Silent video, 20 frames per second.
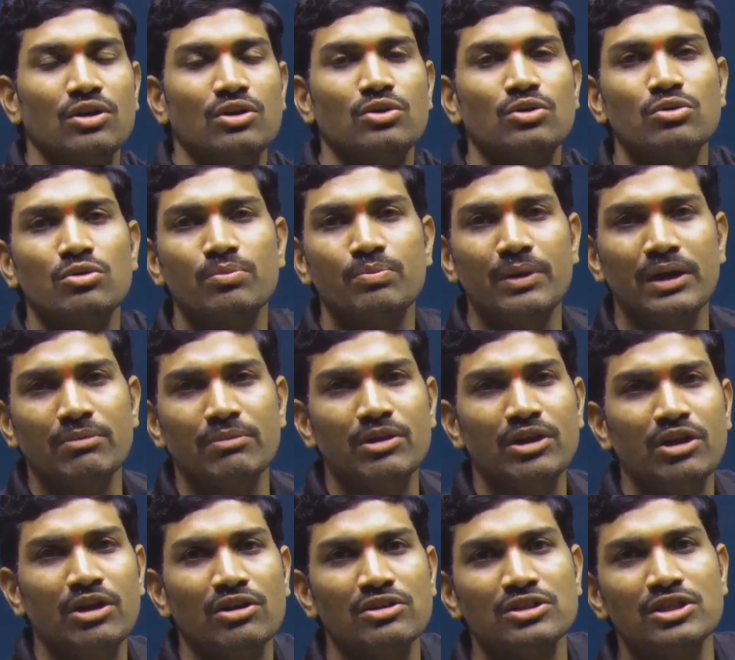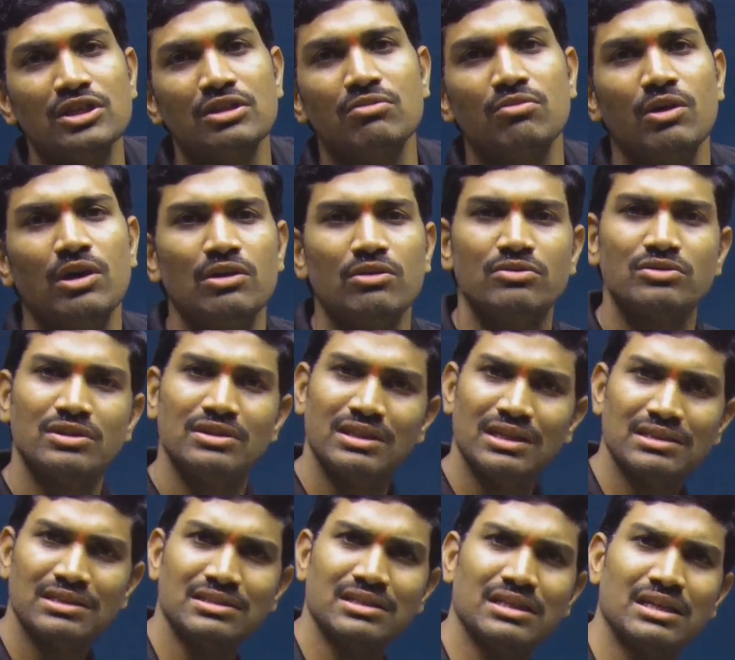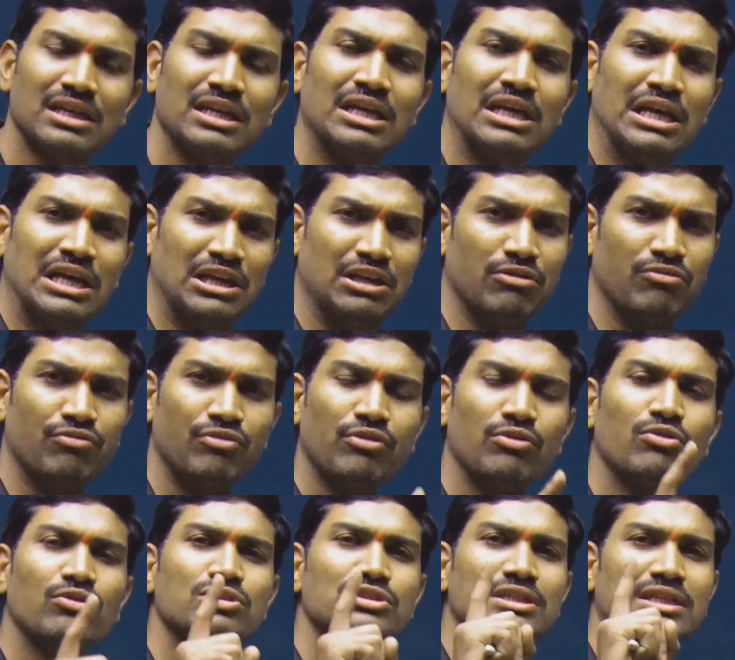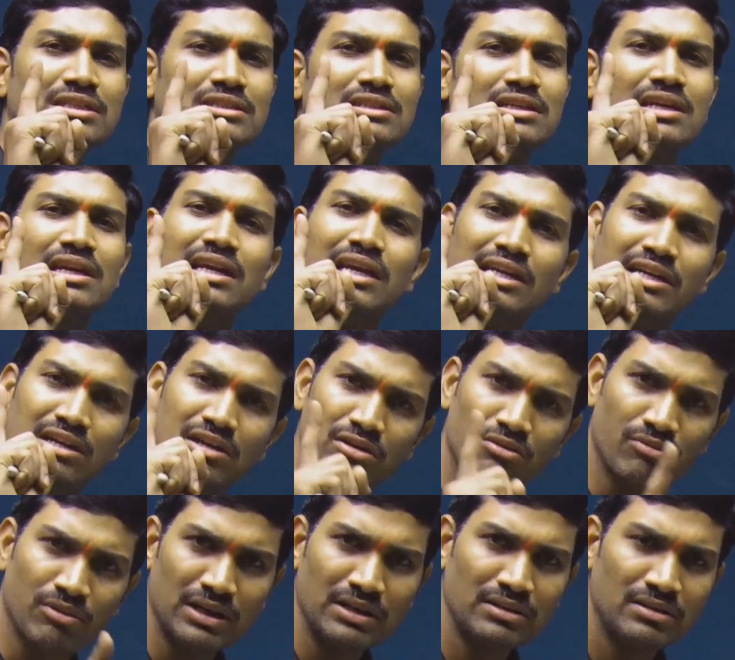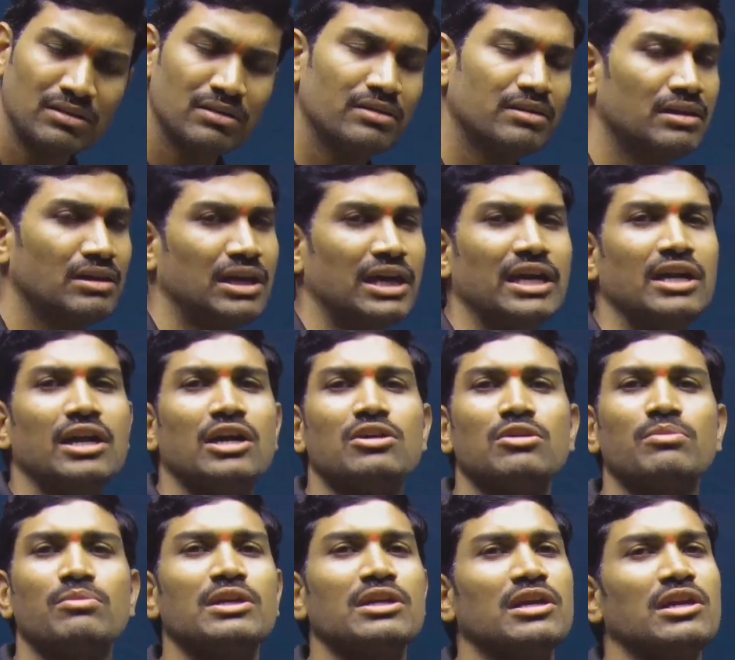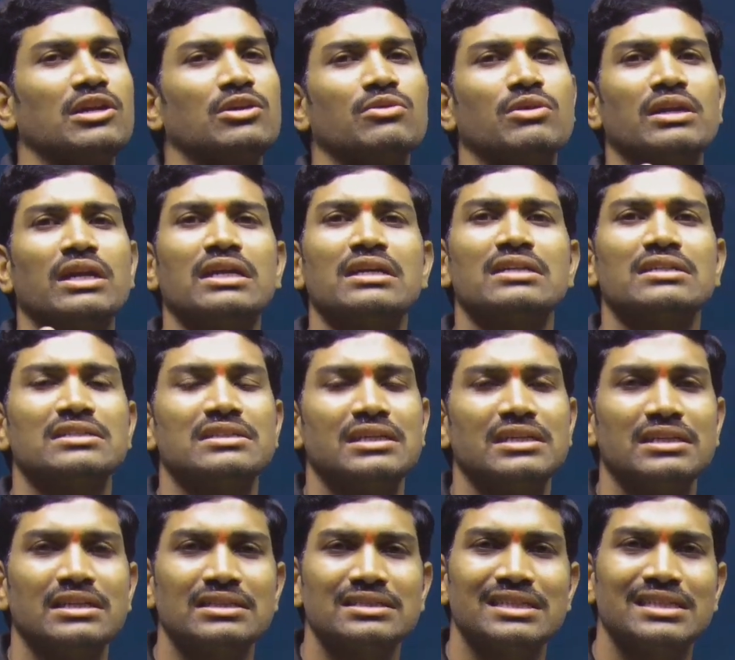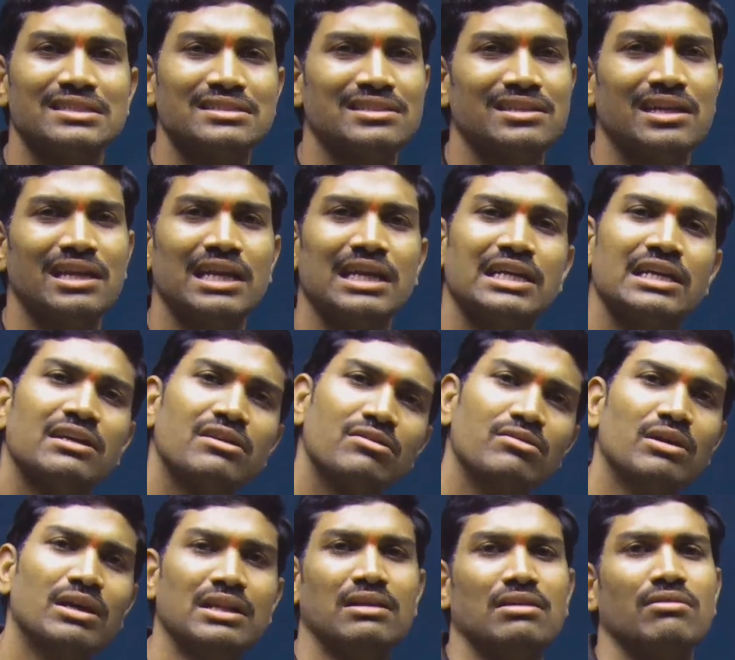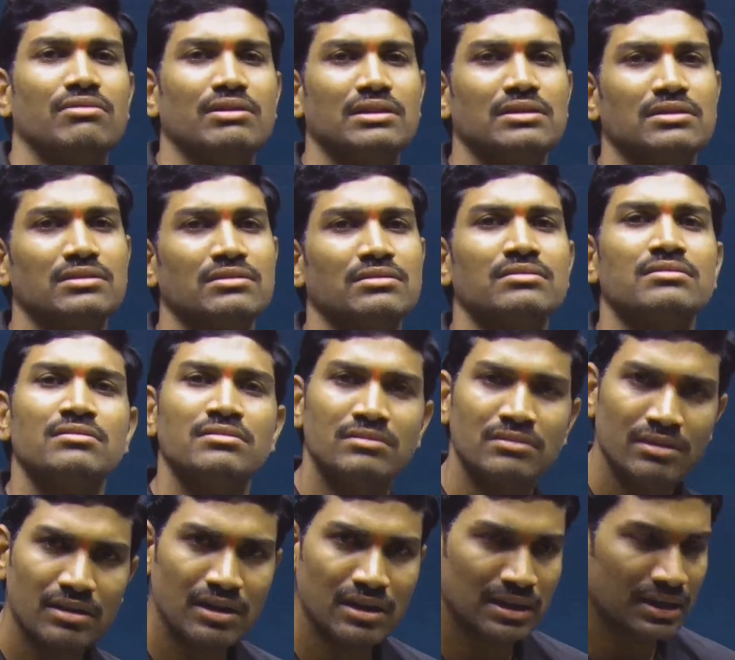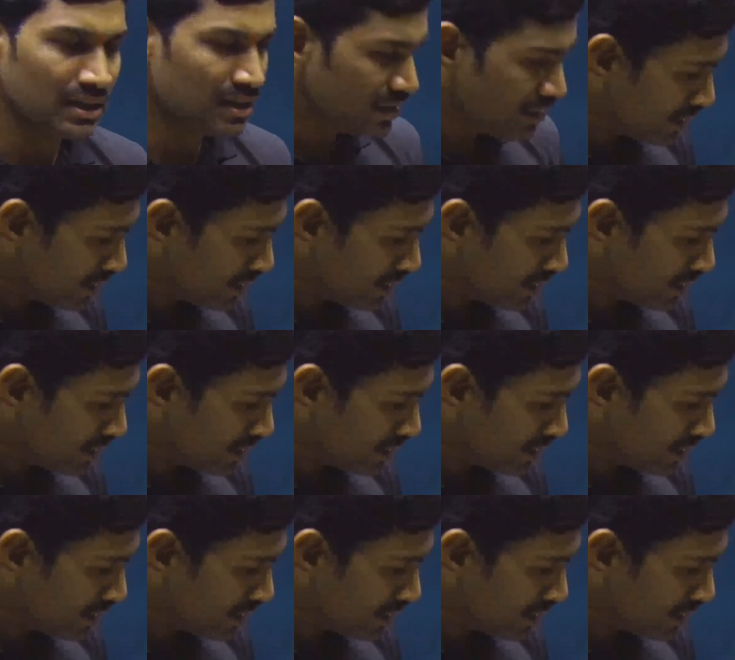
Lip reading: 2'-deoxyguanosine. That's it. If you know structure related to one, and automatically you can understand the structure related to other one. Clear?